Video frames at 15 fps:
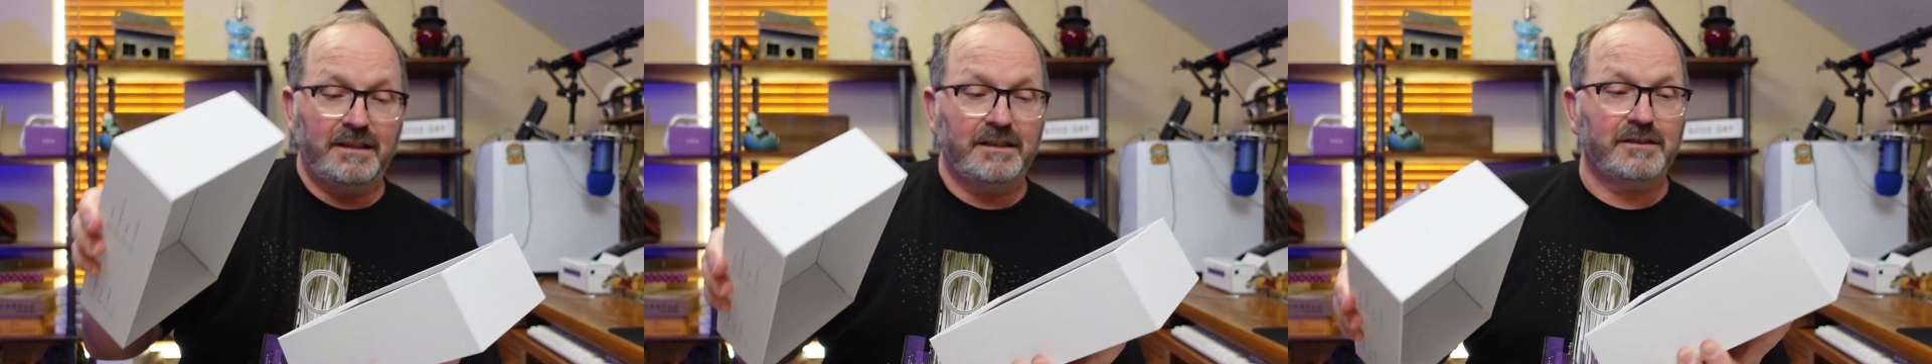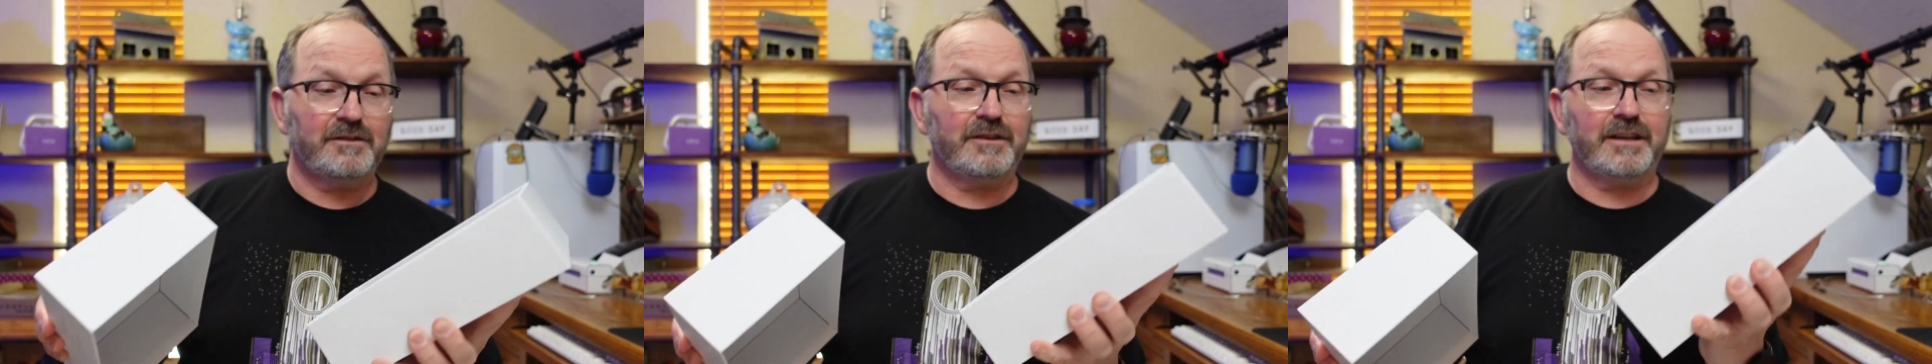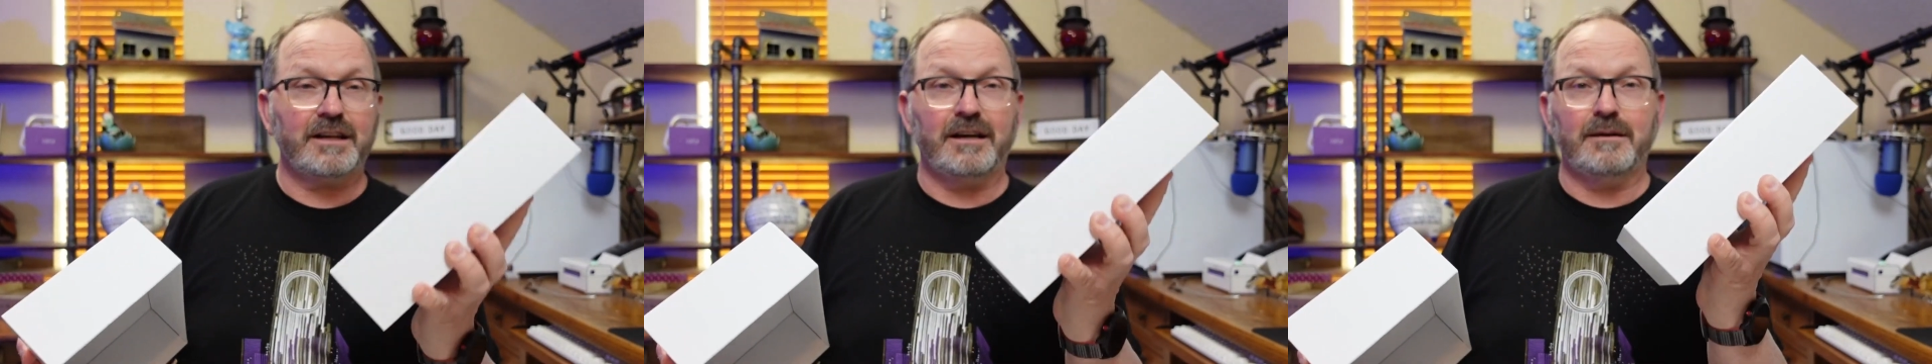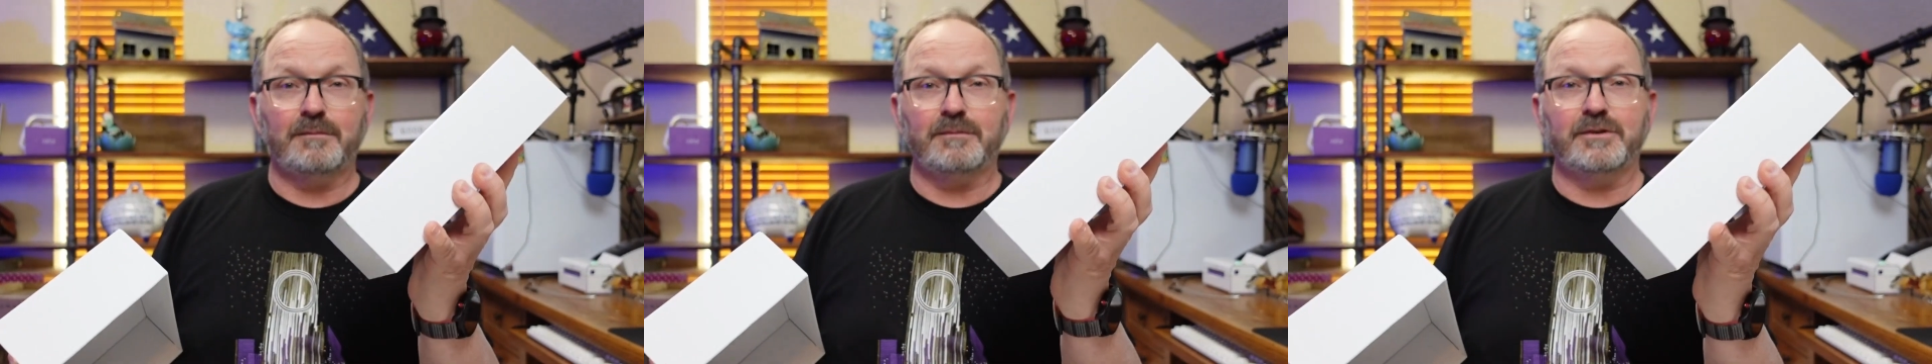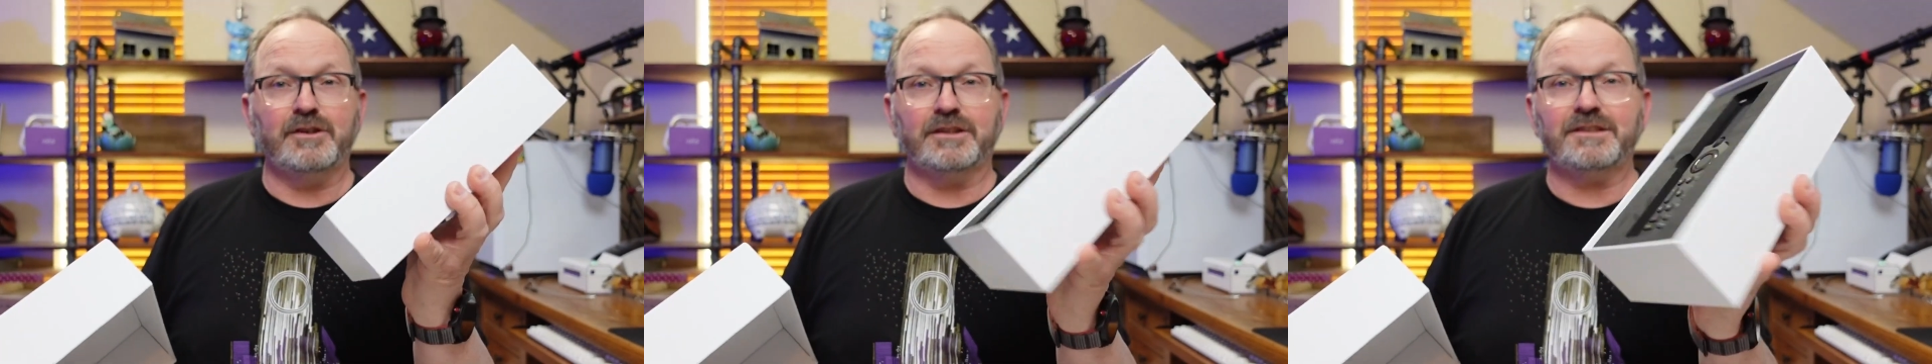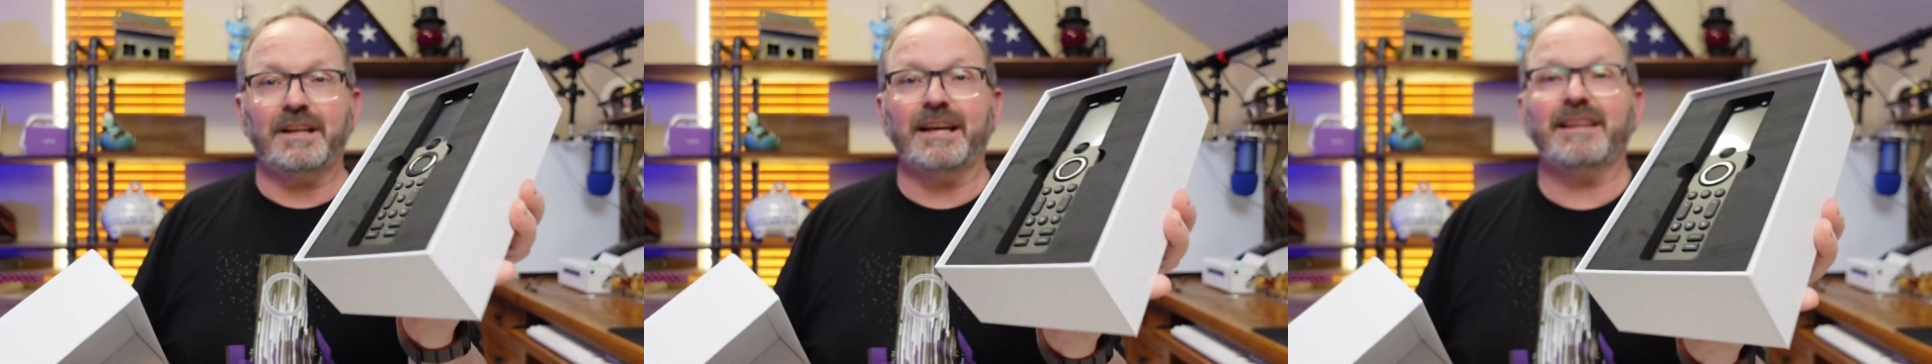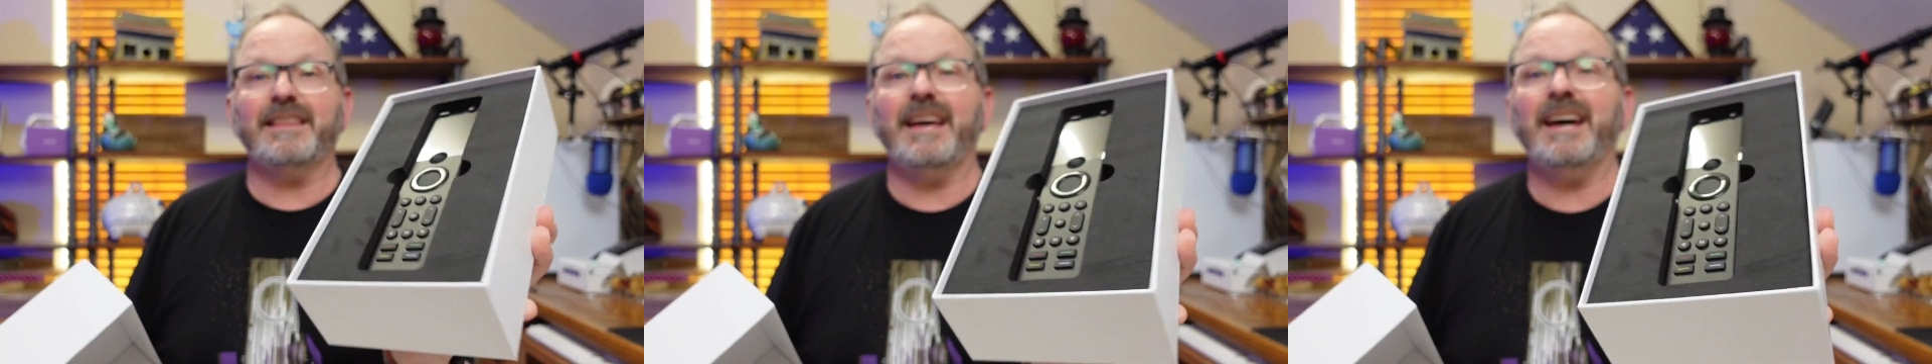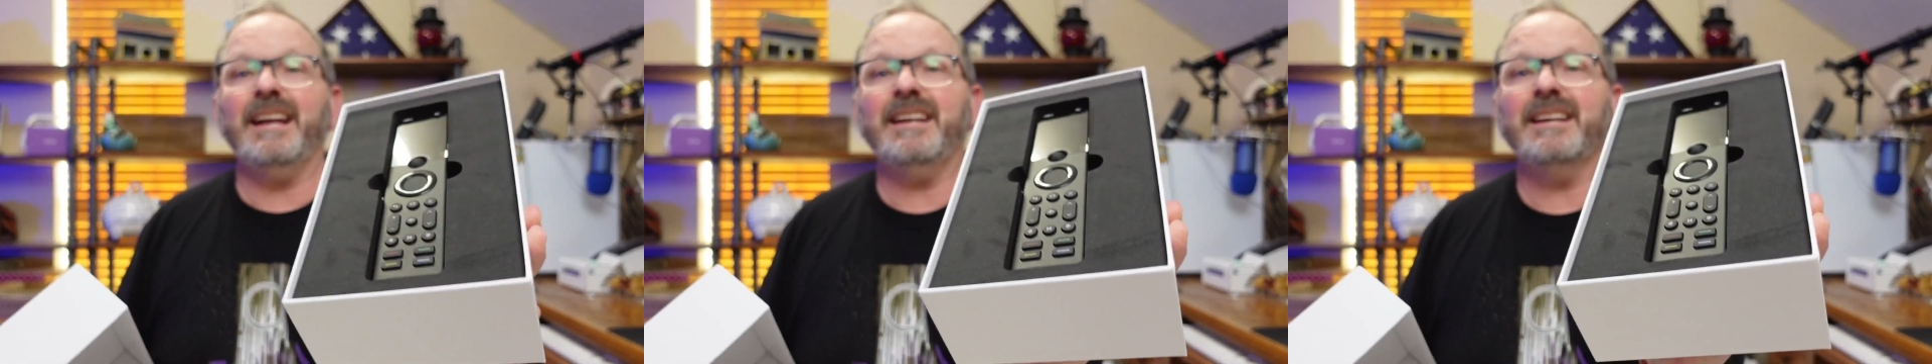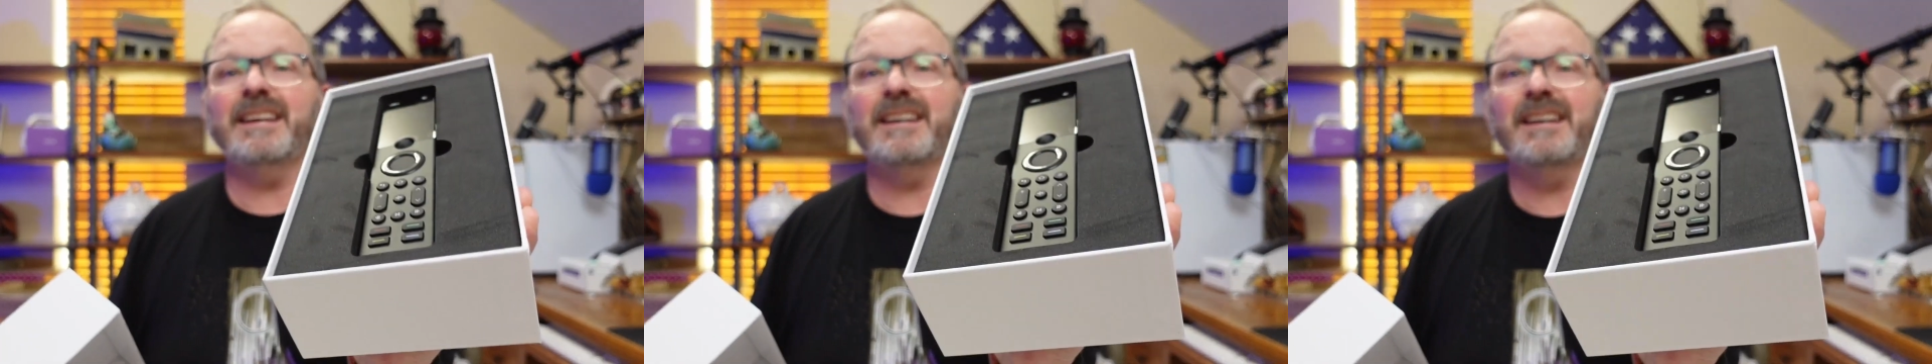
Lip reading: It's going to come just like that.